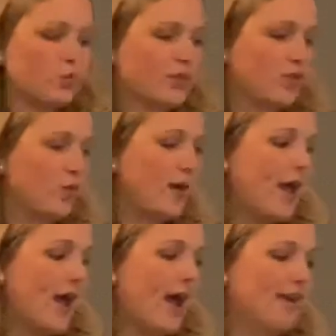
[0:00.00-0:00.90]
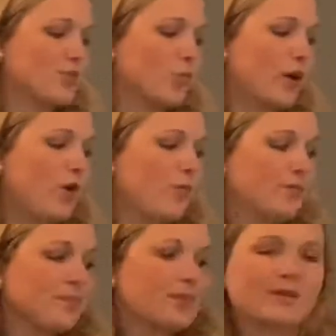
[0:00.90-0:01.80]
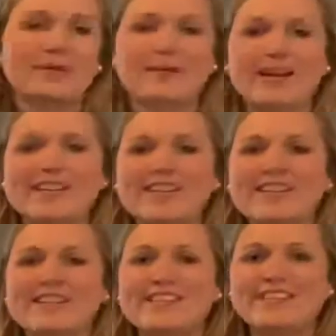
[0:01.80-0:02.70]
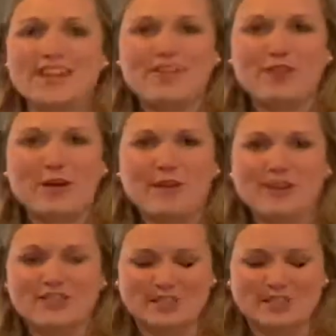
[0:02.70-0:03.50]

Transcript: with you as well. Okay? Thank you very much.